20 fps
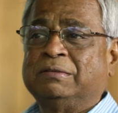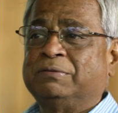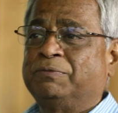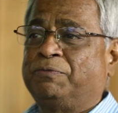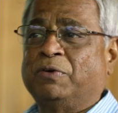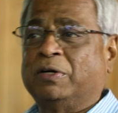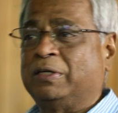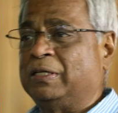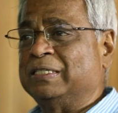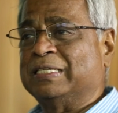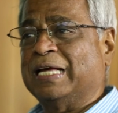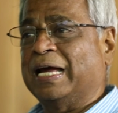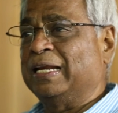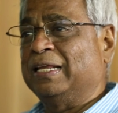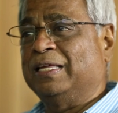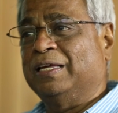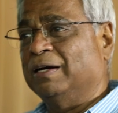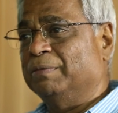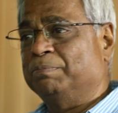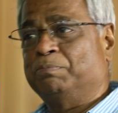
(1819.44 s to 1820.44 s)
For
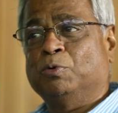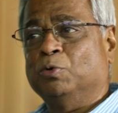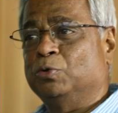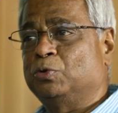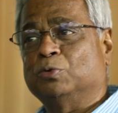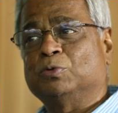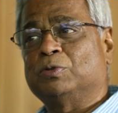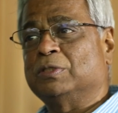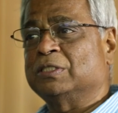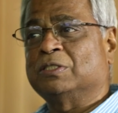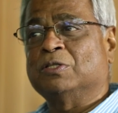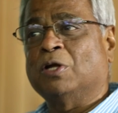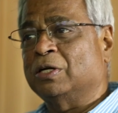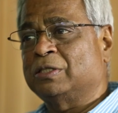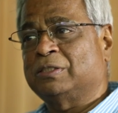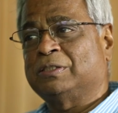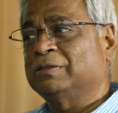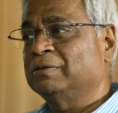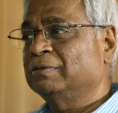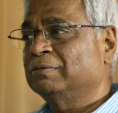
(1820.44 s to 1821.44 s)
designing a Bluetooth is
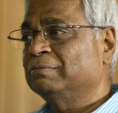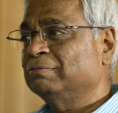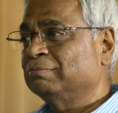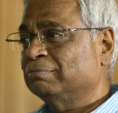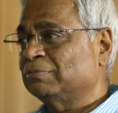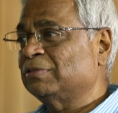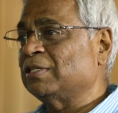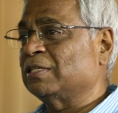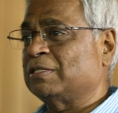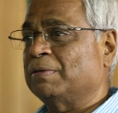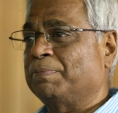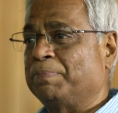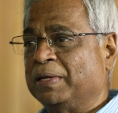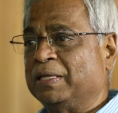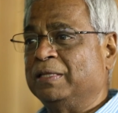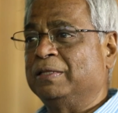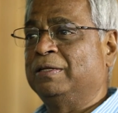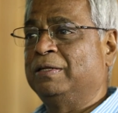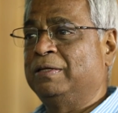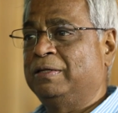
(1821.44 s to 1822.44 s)
not such a
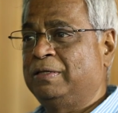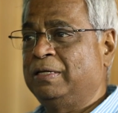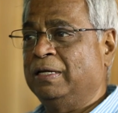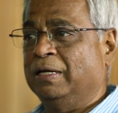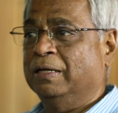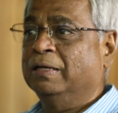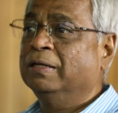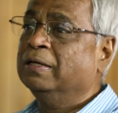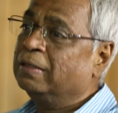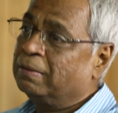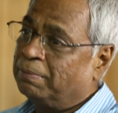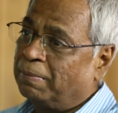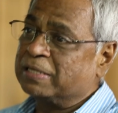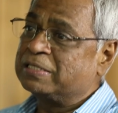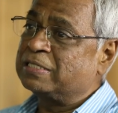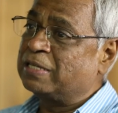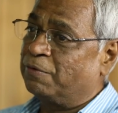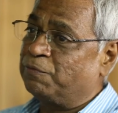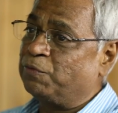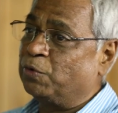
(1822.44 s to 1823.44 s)
big deal, my
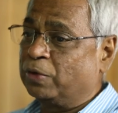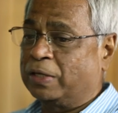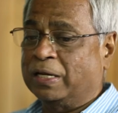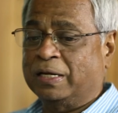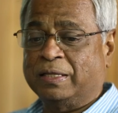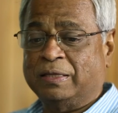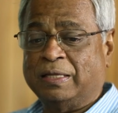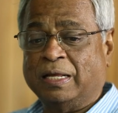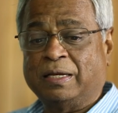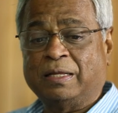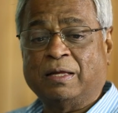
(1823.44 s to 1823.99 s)
cell phone can then